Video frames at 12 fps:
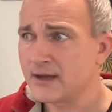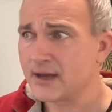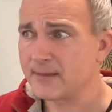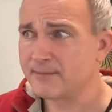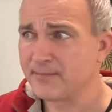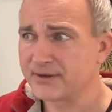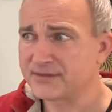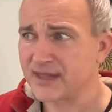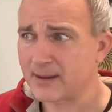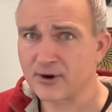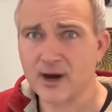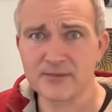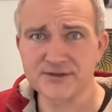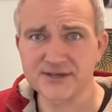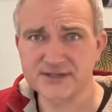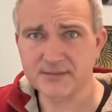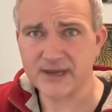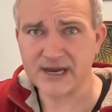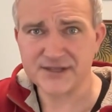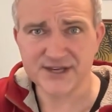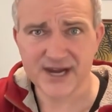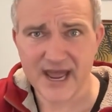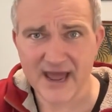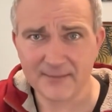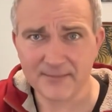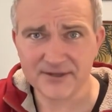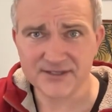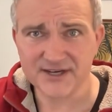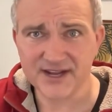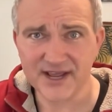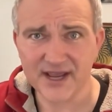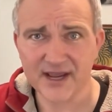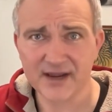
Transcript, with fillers: But that promise doesn't mean it's going to happen today.